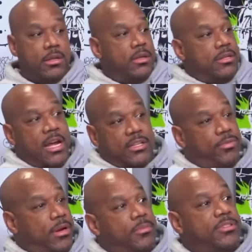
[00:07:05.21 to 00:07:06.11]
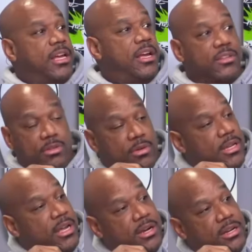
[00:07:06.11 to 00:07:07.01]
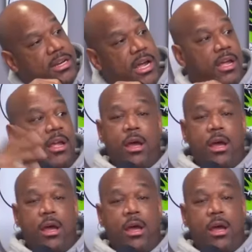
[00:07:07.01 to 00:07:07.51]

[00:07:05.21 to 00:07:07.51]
That's what I'm saying. So at the end of the day,